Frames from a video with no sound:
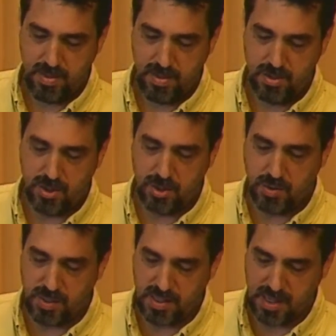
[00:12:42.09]
To
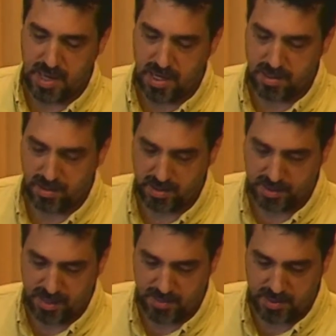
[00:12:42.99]
truly get a handle on
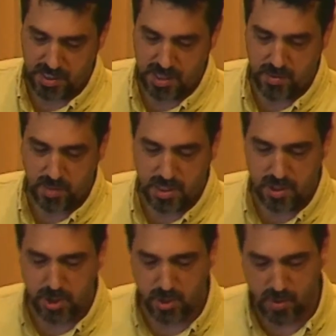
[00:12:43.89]
climate change, we need
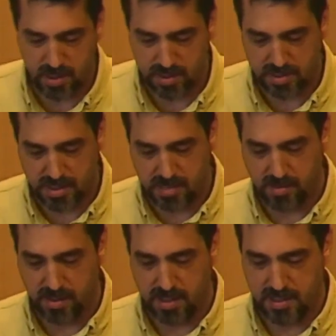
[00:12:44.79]
to join this legal
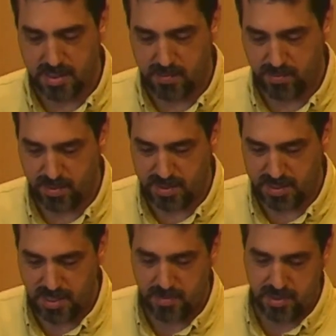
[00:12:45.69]
concept with
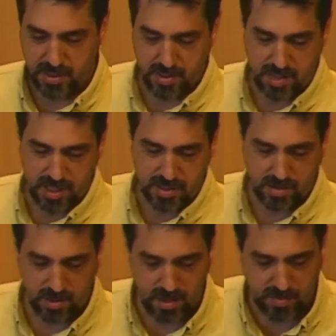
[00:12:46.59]
established international
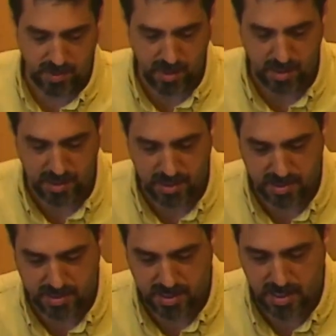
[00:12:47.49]
law regarding
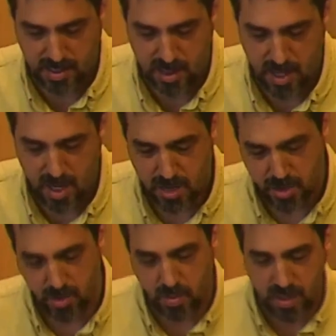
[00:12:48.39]
genocide to
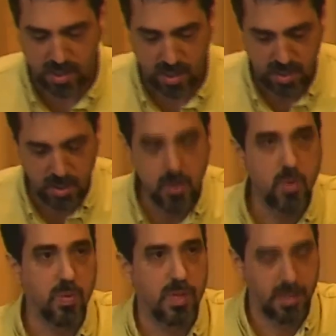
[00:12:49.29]
create a
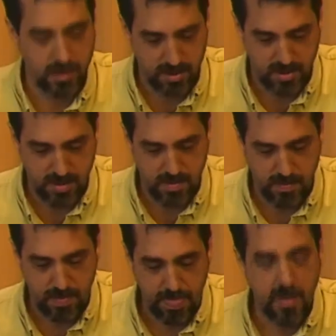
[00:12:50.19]
new legal term,
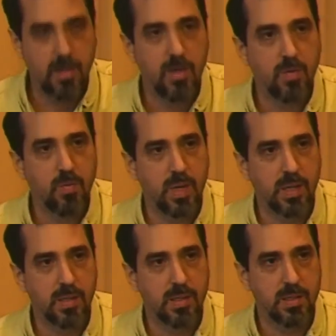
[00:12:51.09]

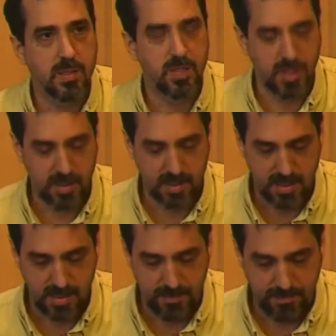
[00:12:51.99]
reckless genocide.